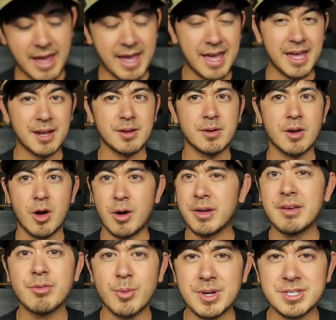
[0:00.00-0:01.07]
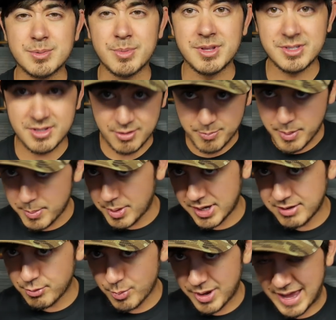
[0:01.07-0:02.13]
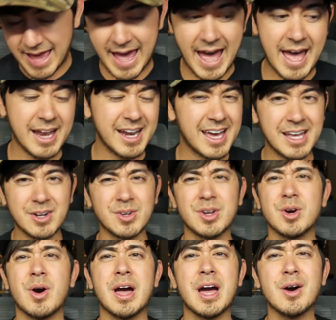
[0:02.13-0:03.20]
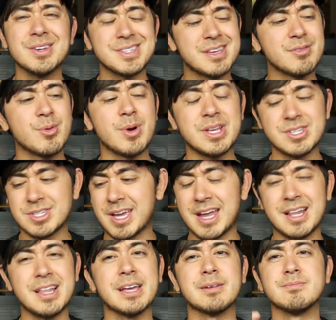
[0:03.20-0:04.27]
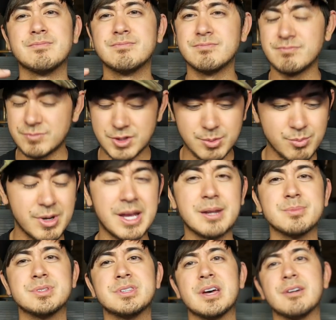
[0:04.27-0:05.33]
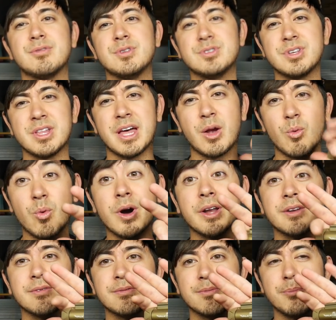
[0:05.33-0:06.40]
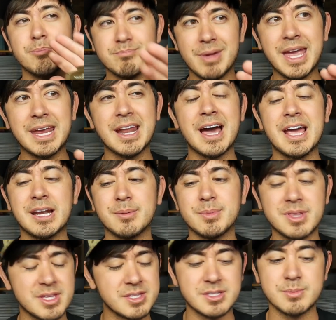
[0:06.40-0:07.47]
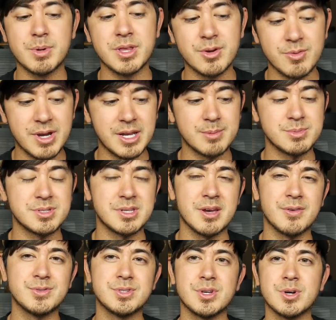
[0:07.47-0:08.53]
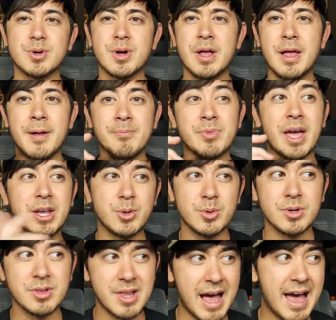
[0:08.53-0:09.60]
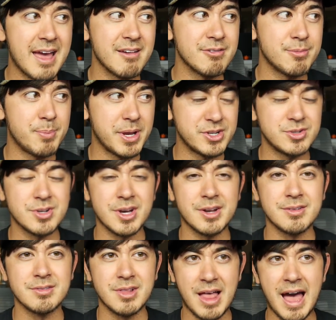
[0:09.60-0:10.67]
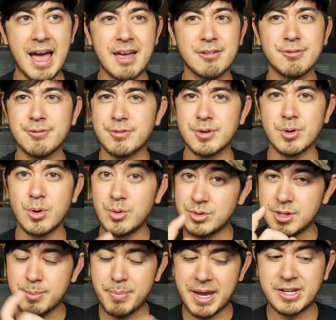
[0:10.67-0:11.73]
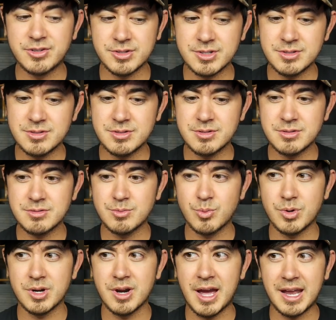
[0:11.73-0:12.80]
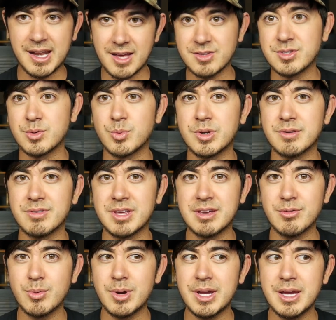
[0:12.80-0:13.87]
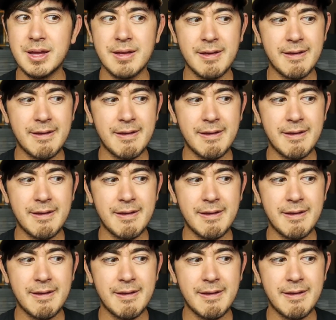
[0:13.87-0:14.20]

and I'll give away some other stuff. Maybe I'll give away a hat. I don't know. I always give away just kind of like some random stuff, usually like one main item and then some other random stuff. So I do a live Patreon live for only patrons where I announce the winner of the giveaway.